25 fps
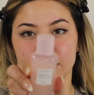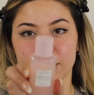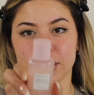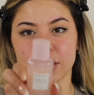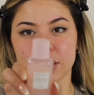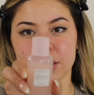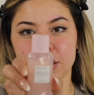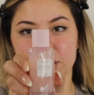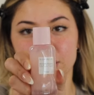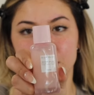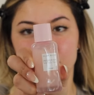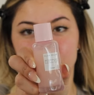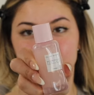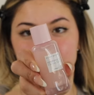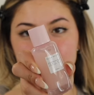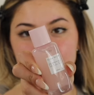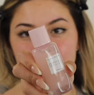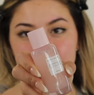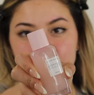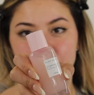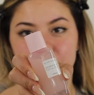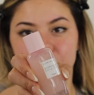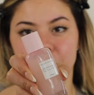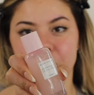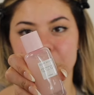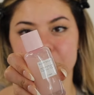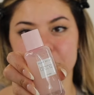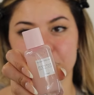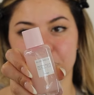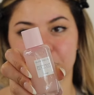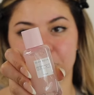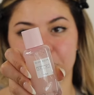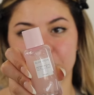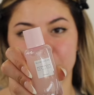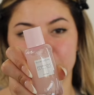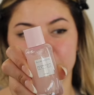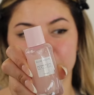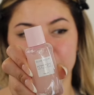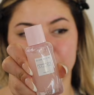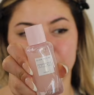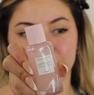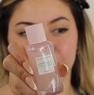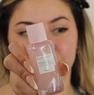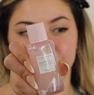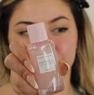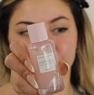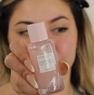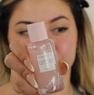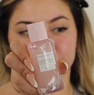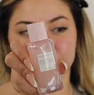this Glow recipe.
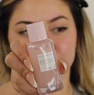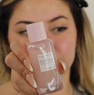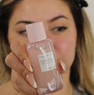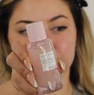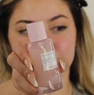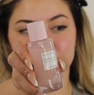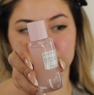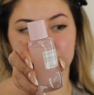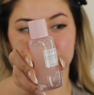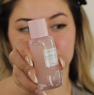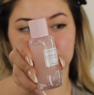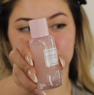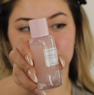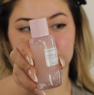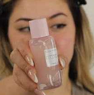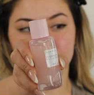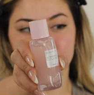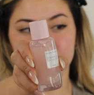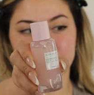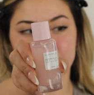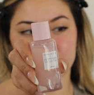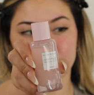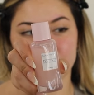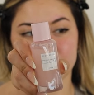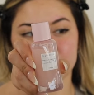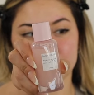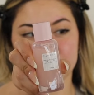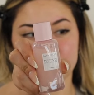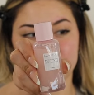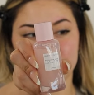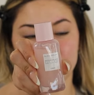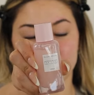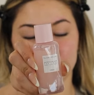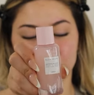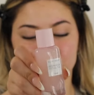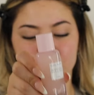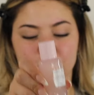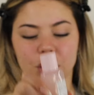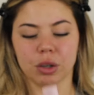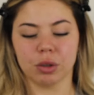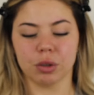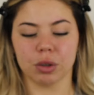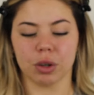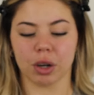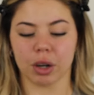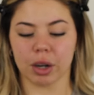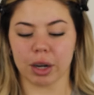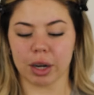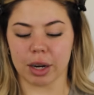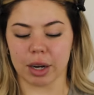This is the
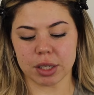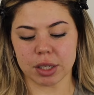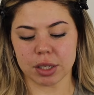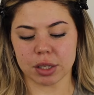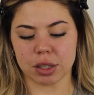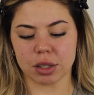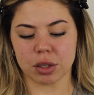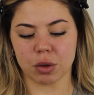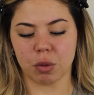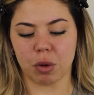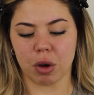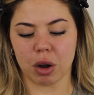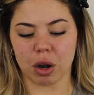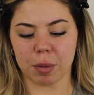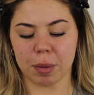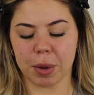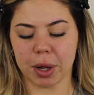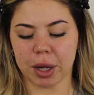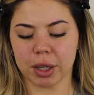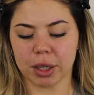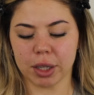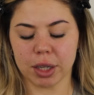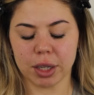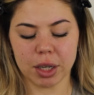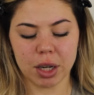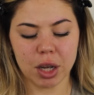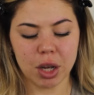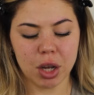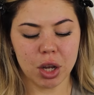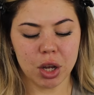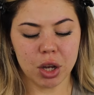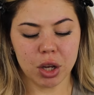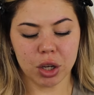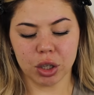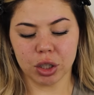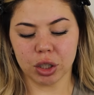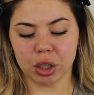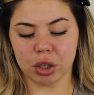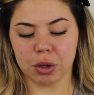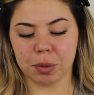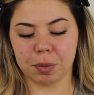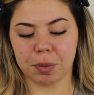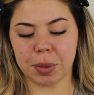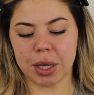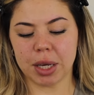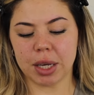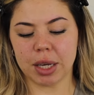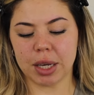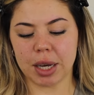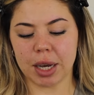toner. This is the Watermelon Glow
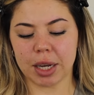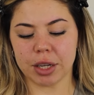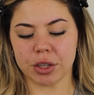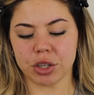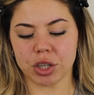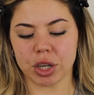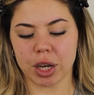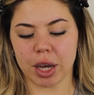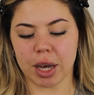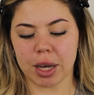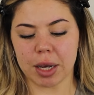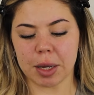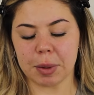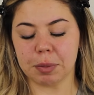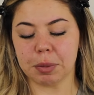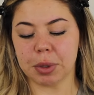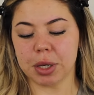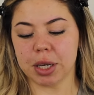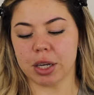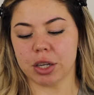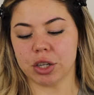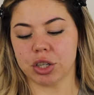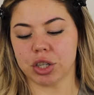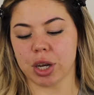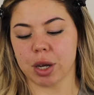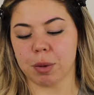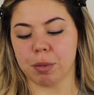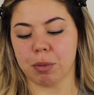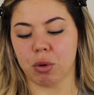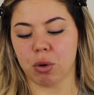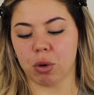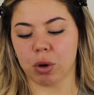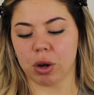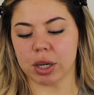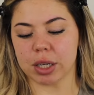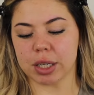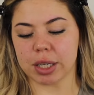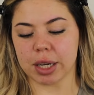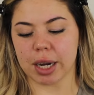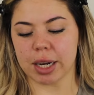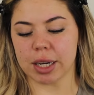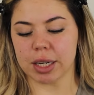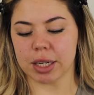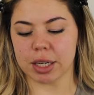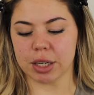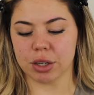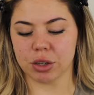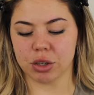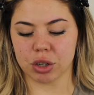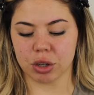PHA and BHA Pore
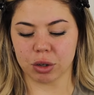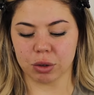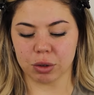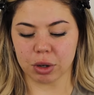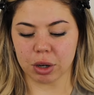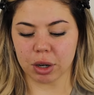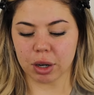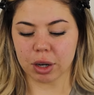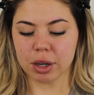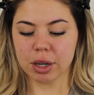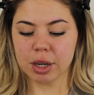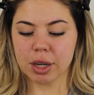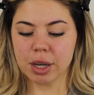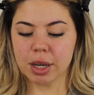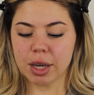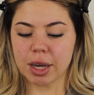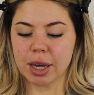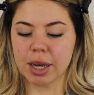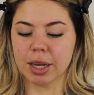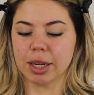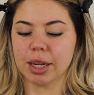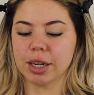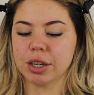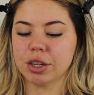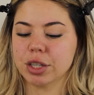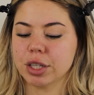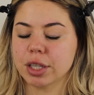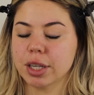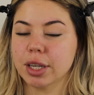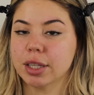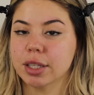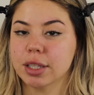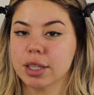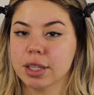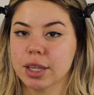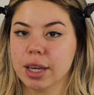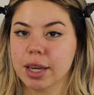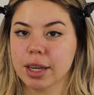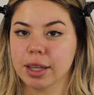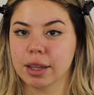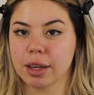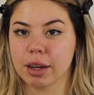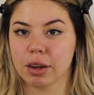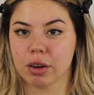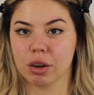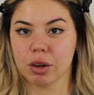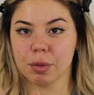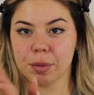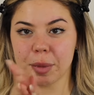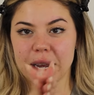Tightening Toner. And I just like to take
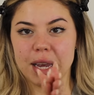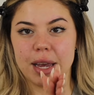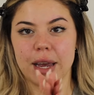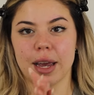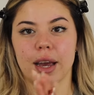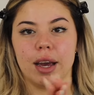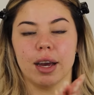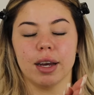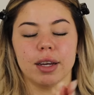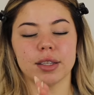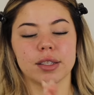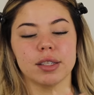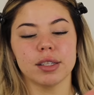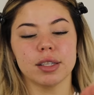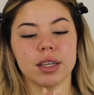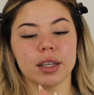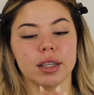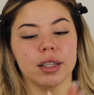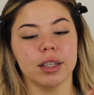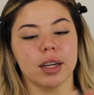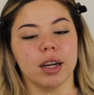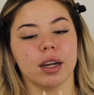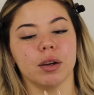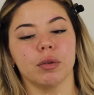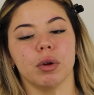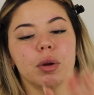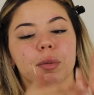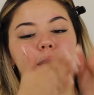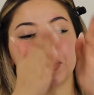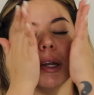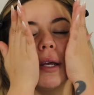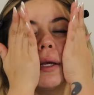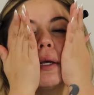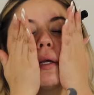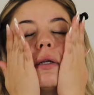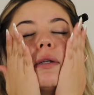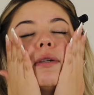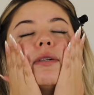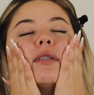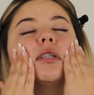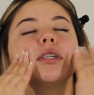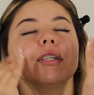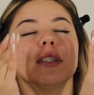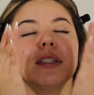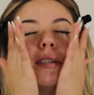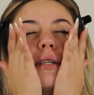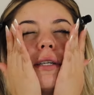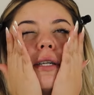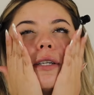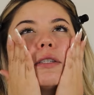that on my hands and then I rub it in
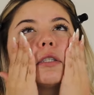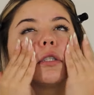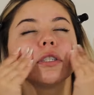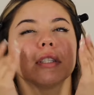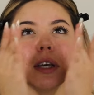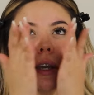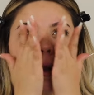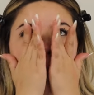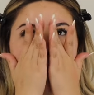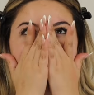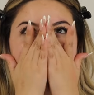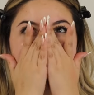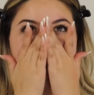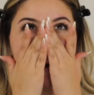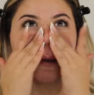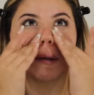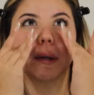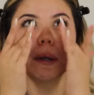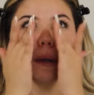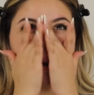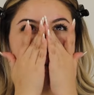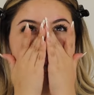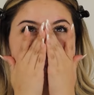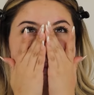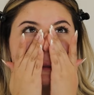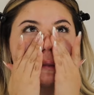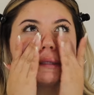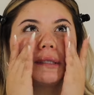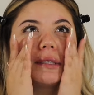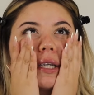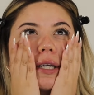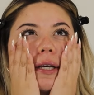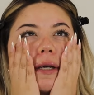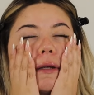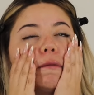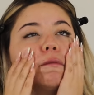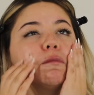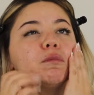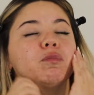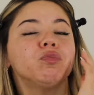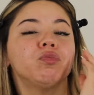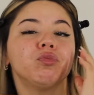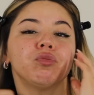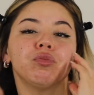and then I just like pat it on my skin.